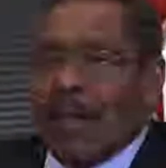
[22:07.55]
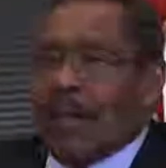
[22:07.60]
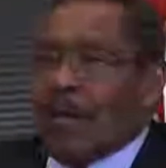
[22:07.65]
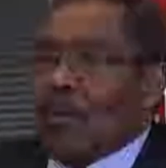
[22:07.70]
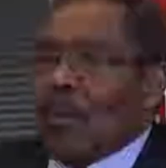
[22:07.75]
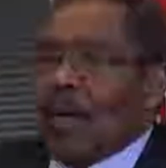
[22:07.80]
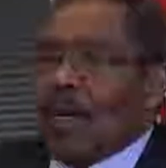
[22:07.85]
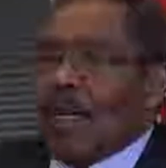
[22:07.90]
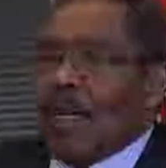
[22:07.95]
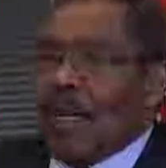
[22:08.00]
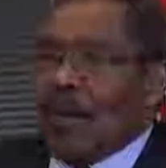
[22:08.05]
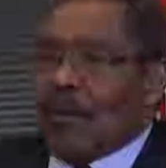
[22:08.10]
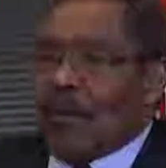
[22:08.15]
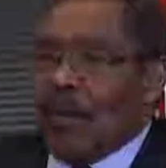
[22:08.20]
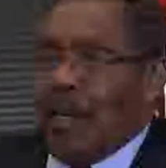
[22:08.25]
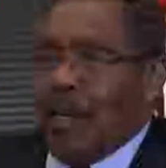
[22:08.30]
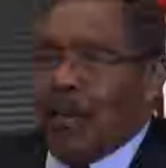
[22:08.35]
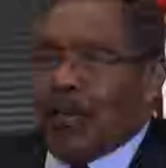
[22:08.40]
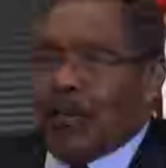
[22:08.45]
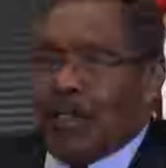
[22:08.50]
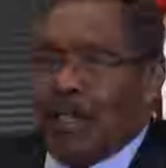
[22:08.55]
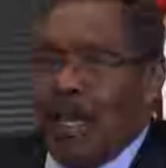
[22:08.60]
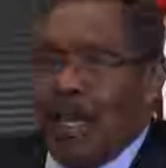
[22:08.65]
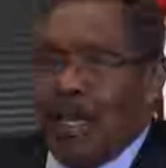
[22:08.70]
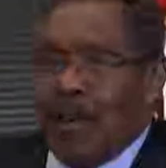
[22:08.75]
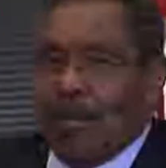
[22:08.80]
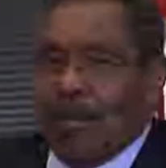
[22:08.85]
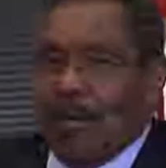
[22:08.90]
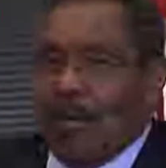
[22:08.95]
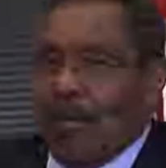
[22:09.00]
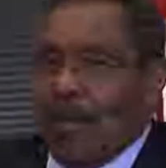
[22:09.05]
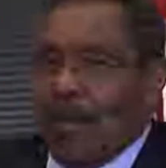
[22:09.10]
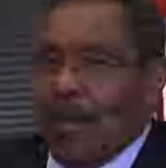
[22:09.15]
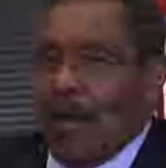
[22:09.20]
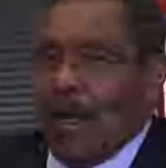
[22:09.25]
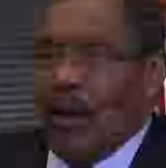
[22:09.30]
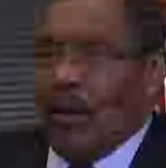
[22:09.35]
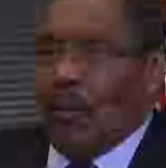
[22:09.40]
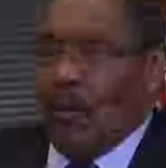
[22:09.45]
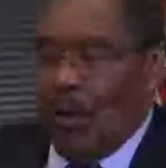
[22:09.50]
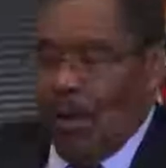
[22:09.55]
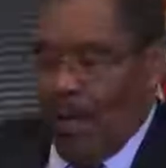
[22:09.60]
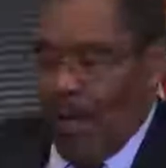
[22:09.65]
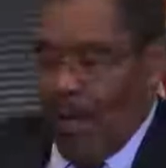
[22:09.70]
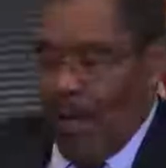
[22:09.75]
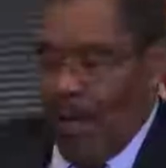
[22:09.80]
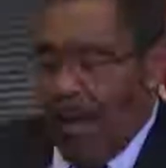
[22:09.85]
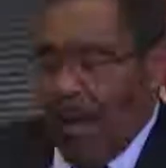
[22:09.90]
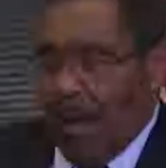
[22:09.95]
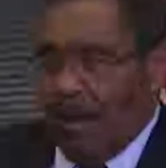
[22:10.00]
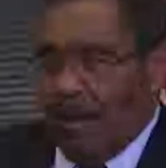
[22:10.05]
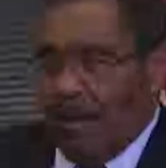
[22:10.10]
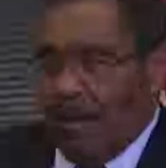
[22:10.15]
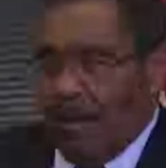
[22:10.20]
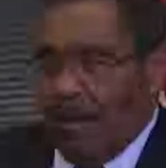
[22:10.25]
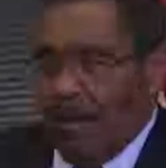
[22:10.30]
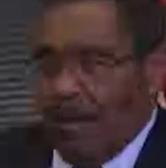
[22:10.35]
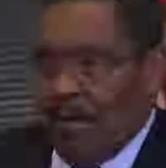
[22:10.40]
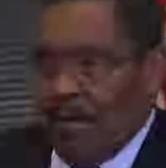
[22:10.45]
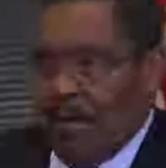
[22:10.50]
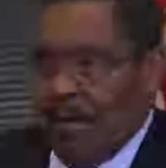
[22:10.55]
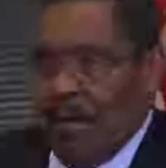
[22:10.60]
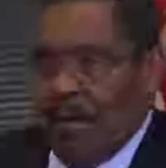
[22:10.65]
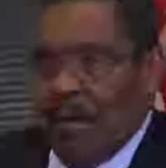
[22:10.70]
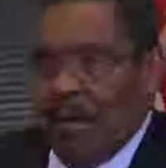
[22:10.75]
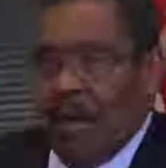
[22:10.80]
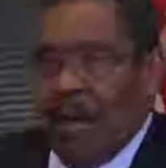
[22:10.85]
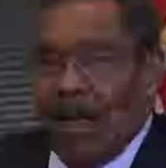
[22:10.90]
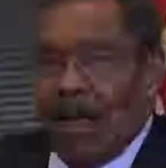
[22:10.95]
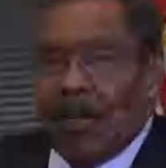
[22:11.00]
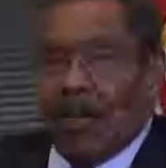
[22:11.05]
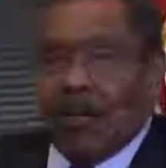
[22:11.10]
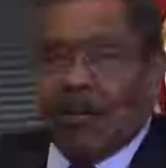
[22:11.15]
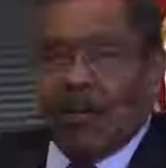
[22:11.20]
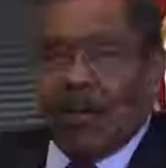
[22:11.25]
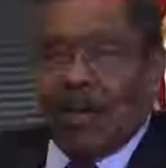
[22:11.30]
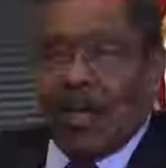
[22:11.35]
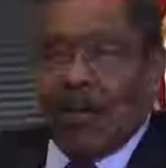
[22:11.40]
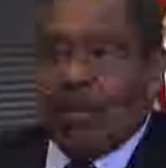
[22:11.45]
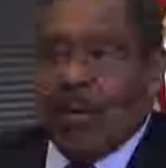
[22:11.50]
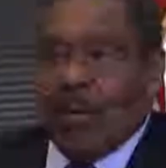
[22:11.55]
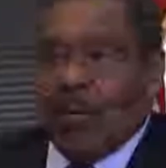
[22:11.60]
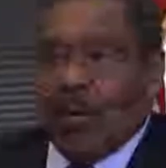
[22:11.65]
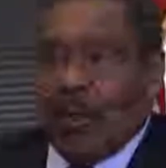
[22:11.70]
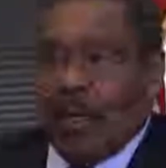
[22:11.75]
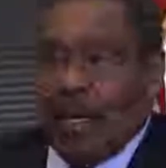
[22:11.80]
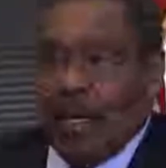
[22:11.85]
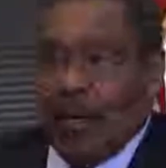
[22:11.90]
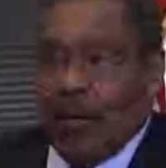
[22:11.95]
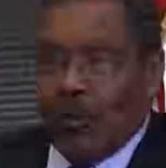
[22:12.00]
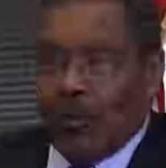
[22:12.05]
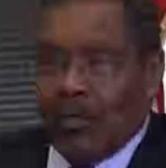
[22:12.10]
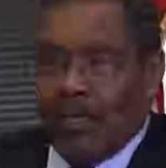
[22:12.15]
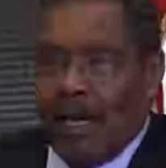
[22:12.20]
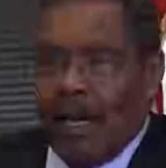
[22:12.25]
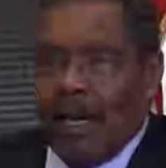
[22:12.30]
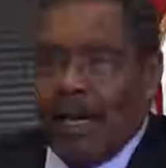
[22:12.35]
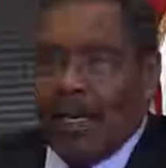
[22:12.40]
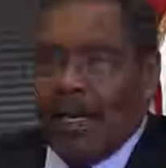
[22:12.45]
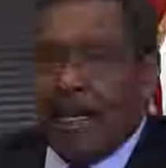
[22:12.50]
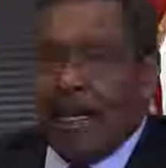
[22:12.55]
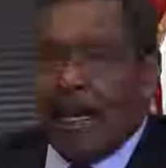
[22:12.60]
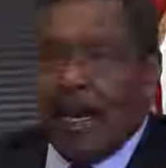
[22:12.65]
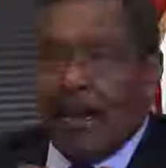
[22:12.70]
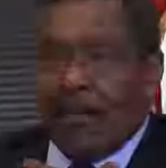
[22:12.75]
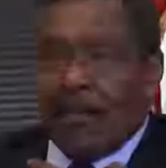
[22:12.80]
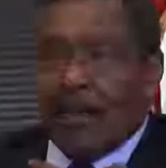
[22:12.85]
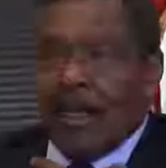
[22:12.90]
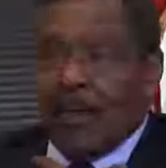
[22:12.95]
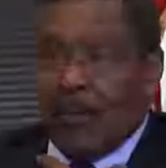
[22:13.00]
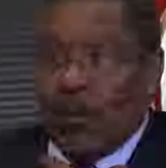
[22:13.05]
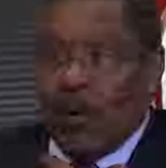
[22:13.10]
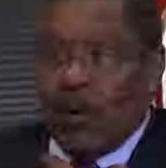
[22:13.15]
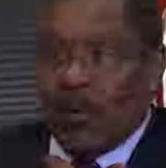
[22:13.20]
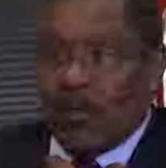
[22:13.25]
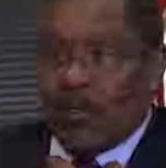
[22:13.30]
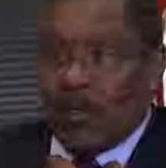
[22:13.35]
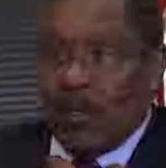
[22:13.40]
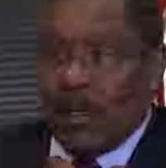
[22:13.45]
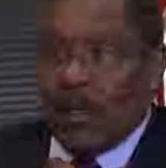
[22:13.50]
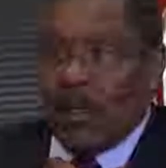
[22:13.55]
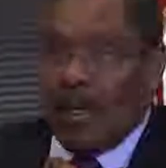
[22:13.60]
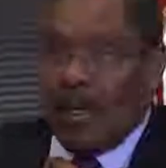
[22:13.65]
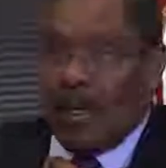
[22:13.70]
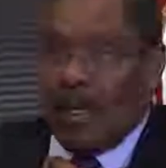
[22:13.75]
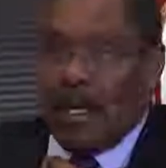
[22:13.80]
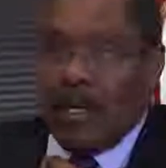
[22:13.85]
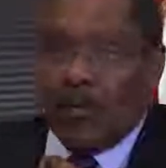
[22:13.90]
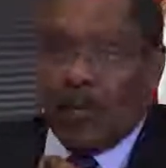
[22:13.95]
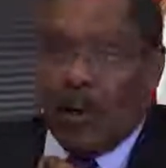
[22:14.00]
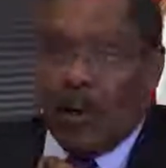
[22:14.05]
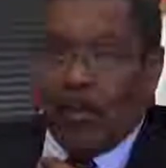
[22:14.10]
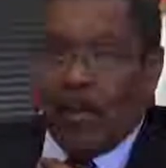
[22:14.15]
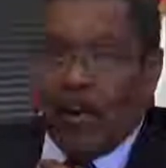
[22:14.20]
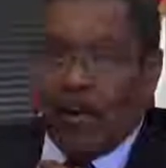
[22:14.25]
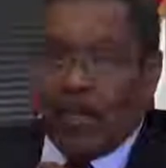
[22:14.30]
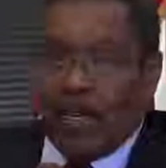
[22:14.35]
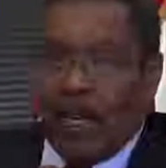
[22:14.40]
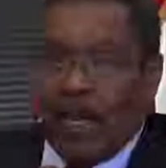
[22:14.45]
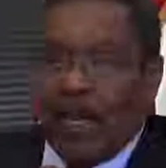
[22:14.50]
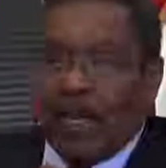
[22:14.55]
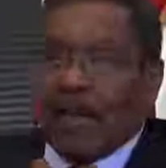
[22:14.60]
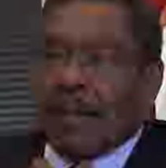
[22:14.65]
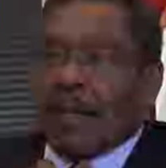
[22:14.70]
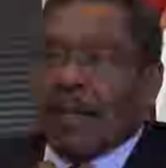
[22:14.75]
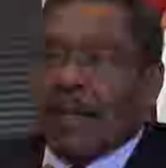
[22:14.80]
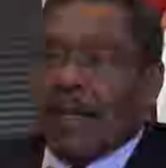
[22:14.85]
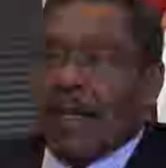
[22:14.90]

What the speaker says: The Monday after an Eagles game, I'd come in with an Eagles tie, and he'd wear a bow tie,